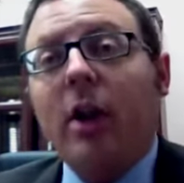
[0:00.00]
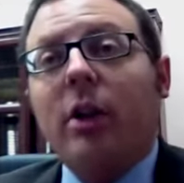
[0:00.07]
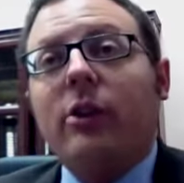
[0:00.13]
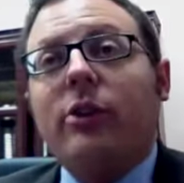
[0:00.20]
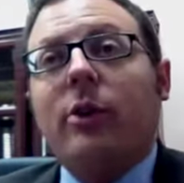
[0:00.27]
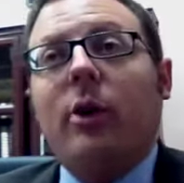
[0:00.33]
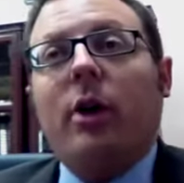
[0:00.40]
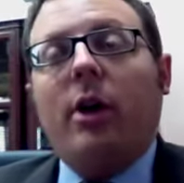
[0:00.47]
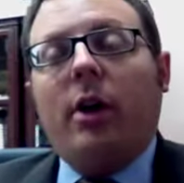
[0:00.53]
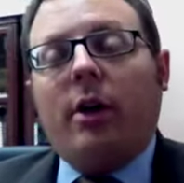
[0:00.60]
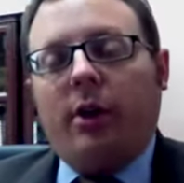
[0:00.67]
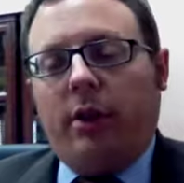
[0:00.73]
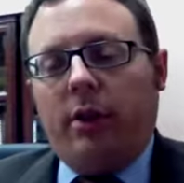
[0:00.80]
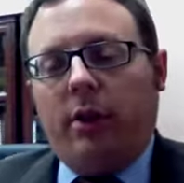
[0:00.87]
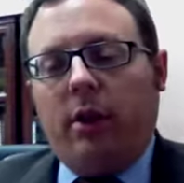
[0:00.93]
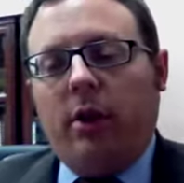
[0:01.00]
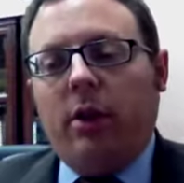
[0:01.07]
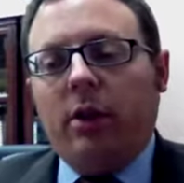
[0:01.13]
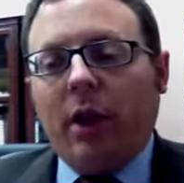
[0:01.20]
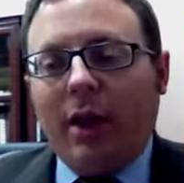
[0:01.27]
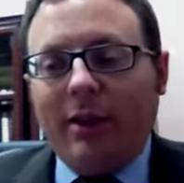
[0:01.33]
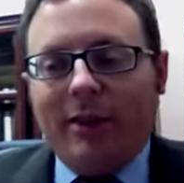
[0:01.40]
saw the
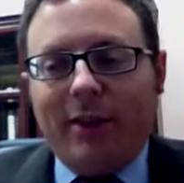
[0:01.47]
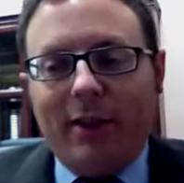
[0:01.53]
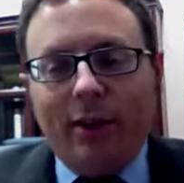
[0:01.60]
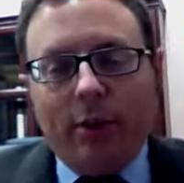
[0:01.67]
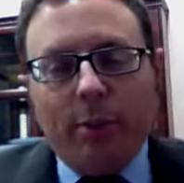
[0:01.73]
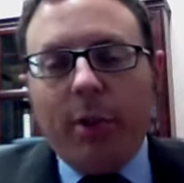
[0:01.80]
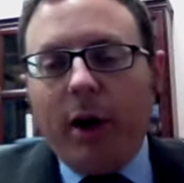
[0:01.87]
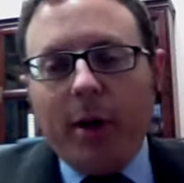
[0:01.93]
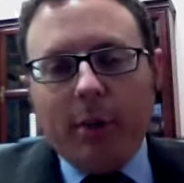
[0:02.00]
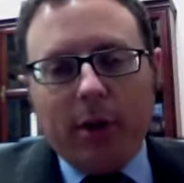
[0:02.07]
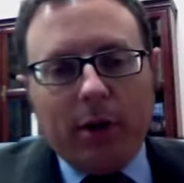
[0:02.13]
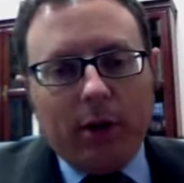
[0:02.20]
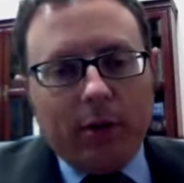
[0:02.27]
19th bombing